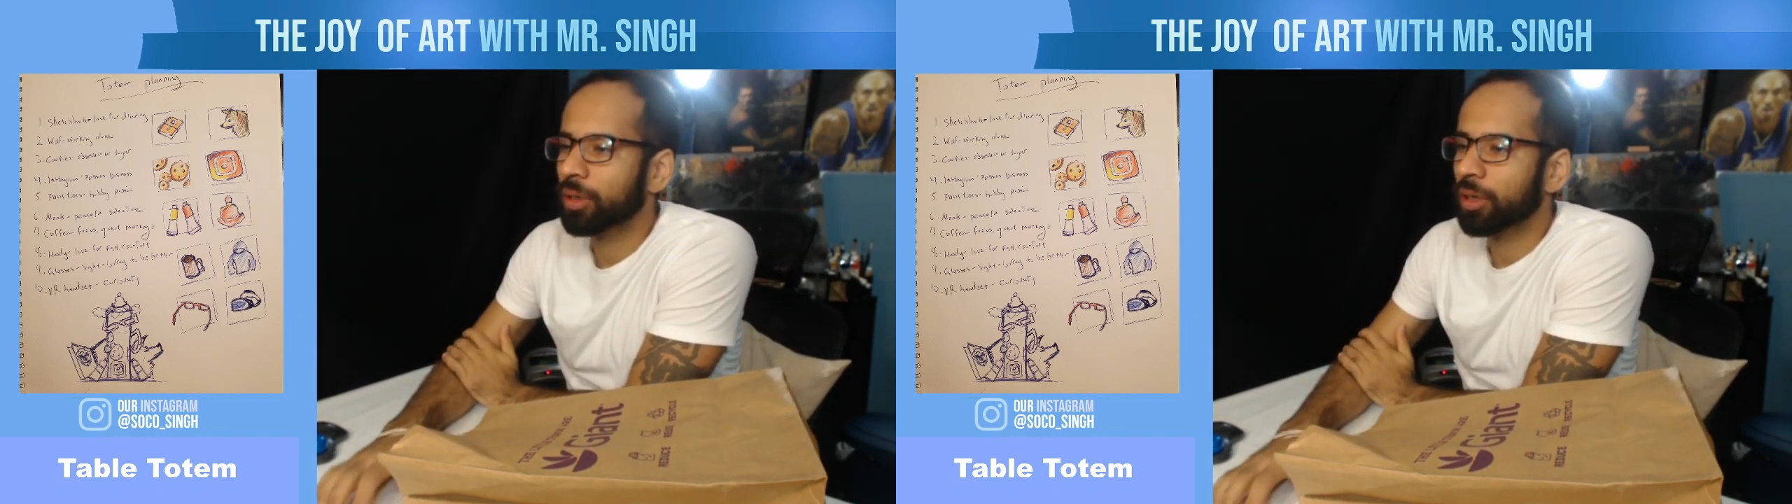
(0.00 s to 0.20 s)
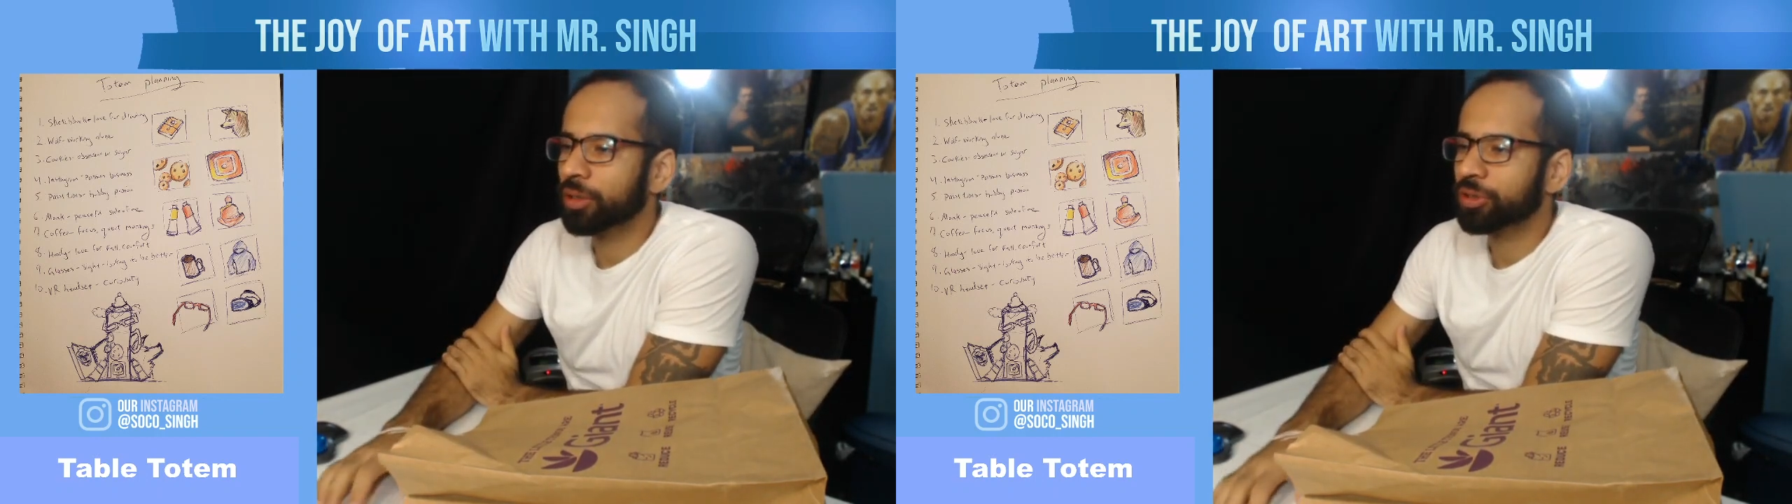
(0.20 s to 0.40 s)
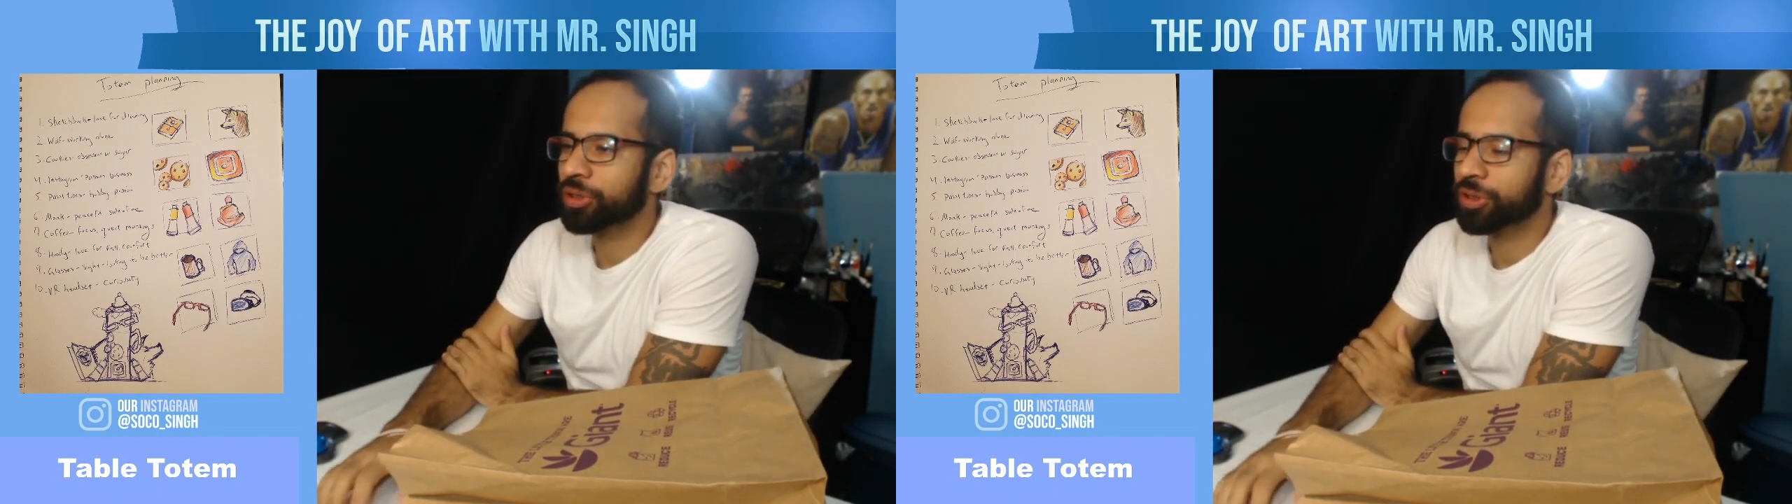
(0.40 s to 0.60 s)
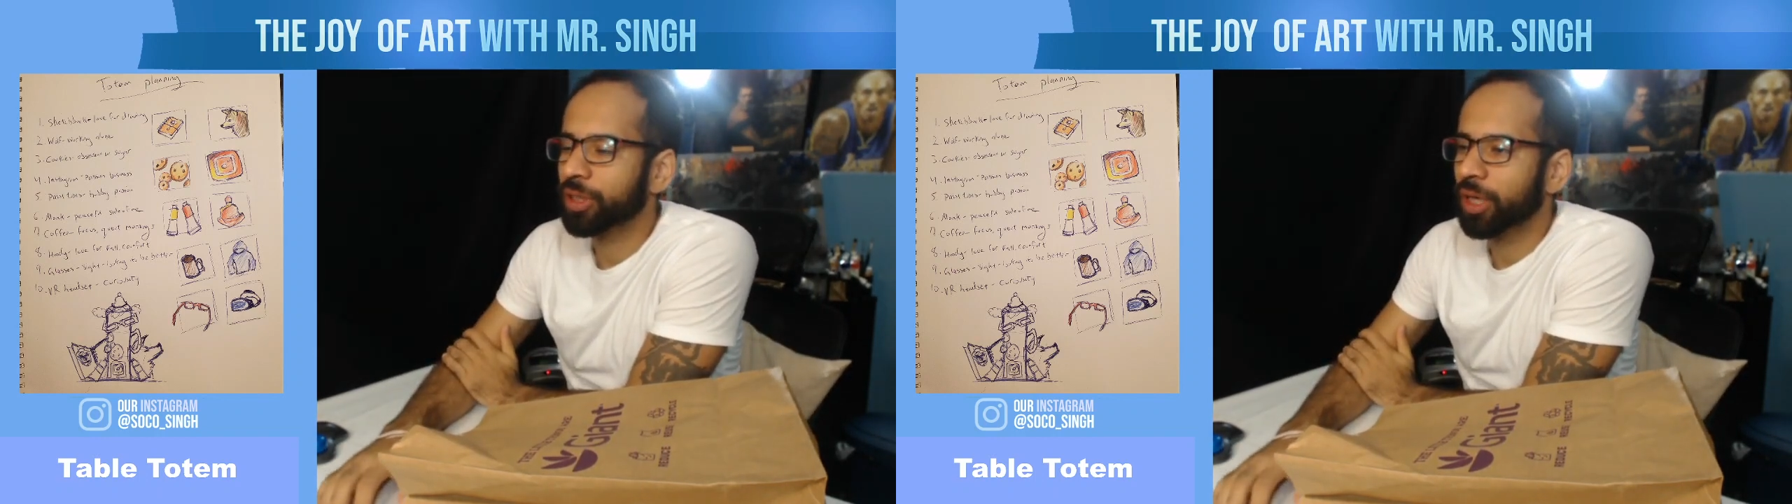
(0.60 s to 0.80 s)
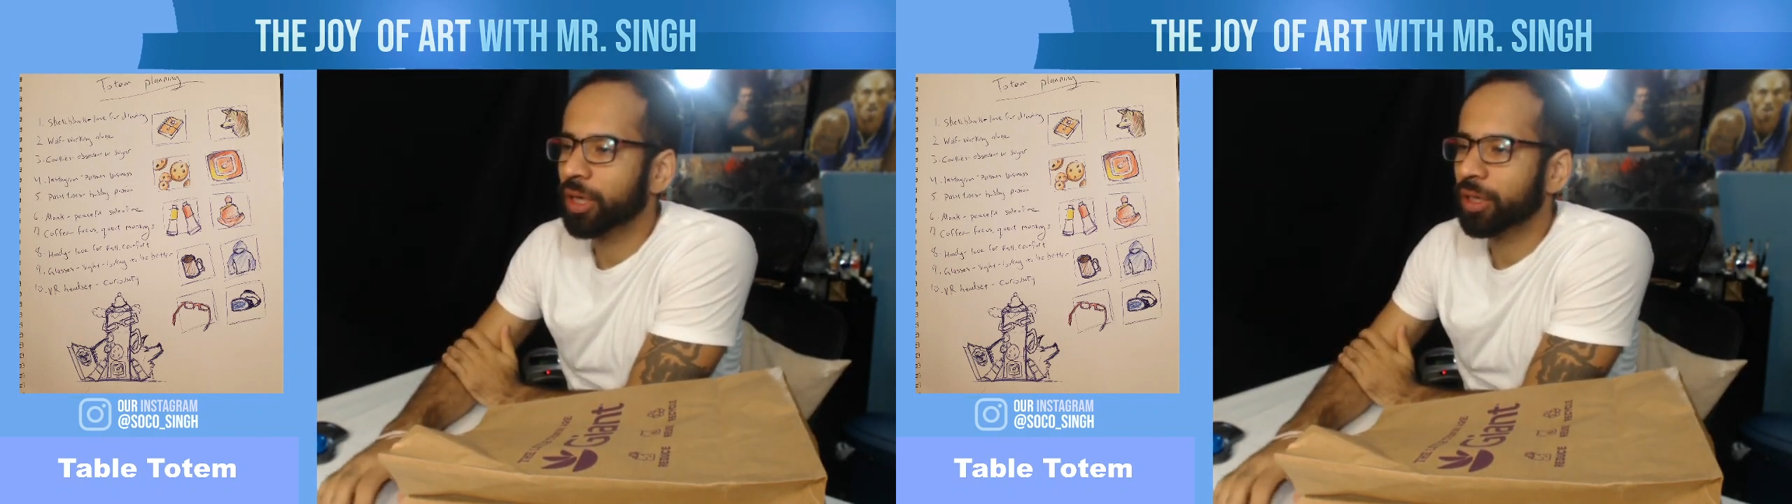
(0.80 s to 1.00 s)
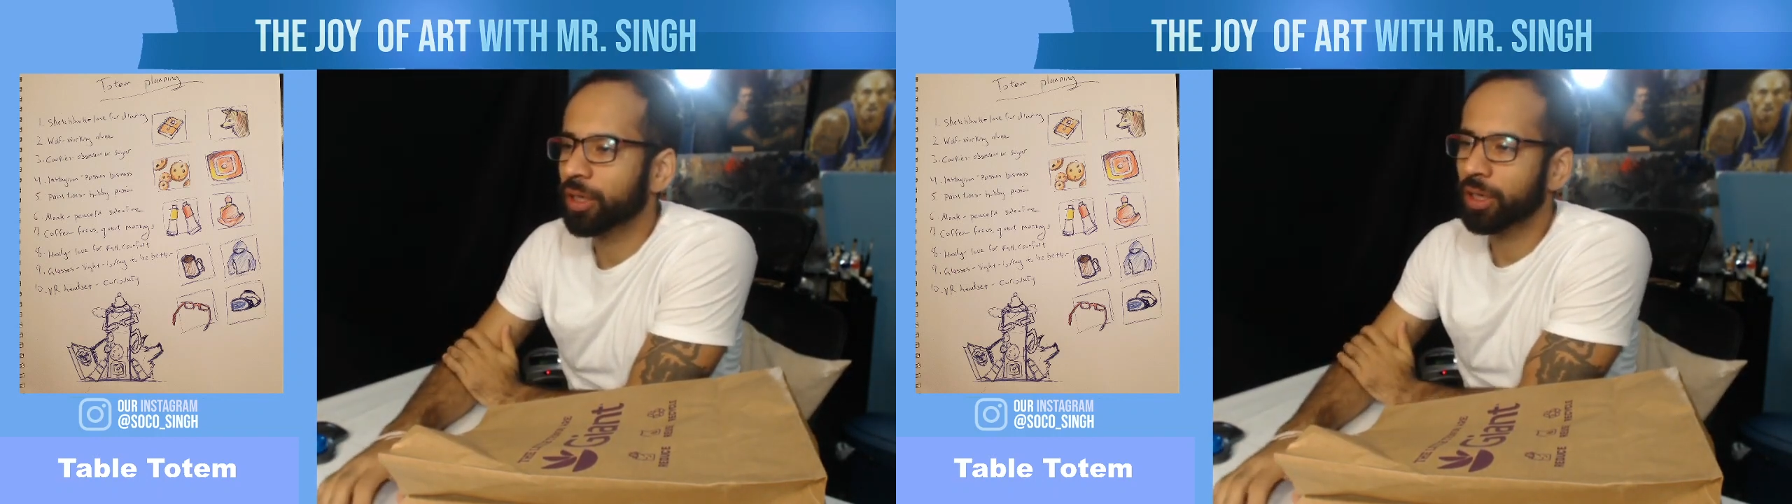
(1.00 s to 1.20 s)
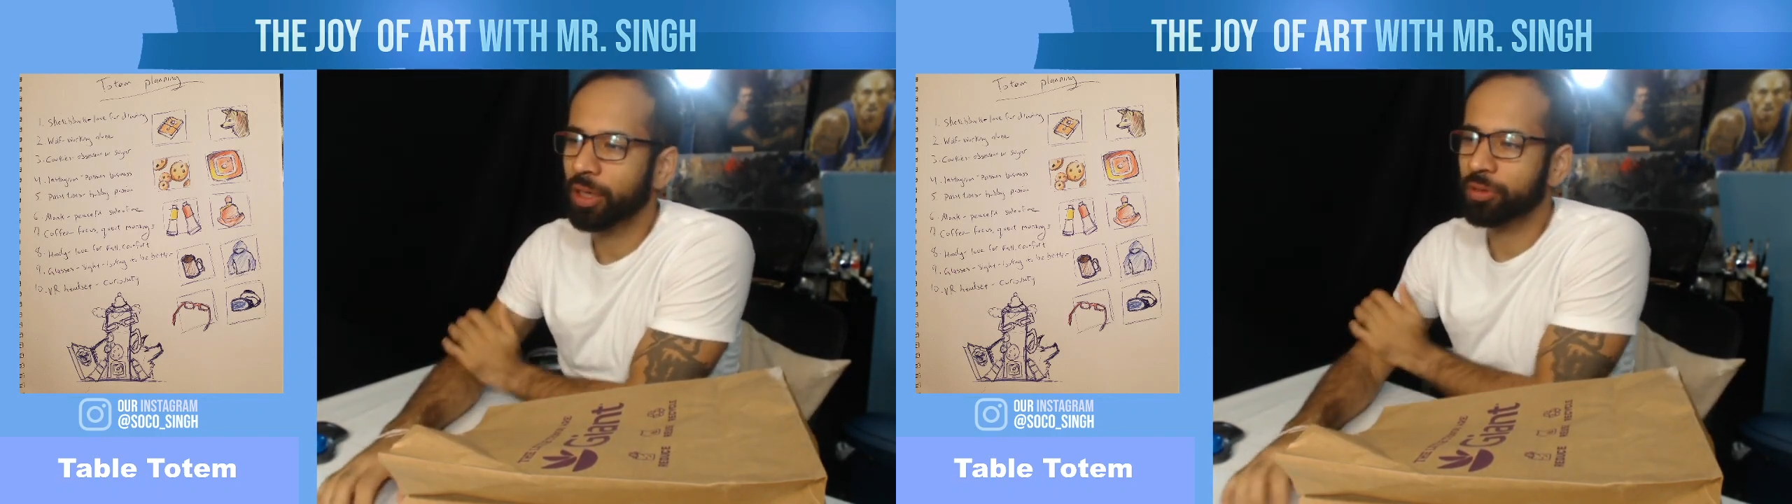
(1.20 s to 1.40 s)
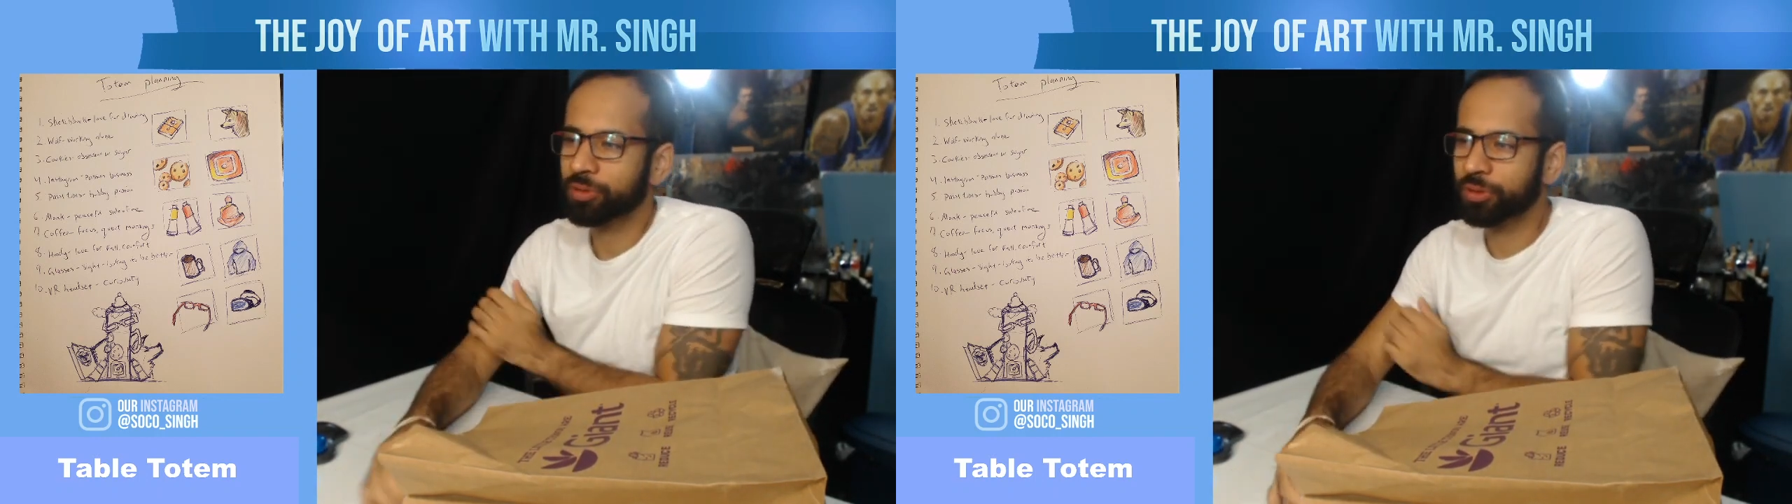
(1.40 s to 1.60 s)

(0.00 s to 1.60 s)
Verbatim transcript: understand how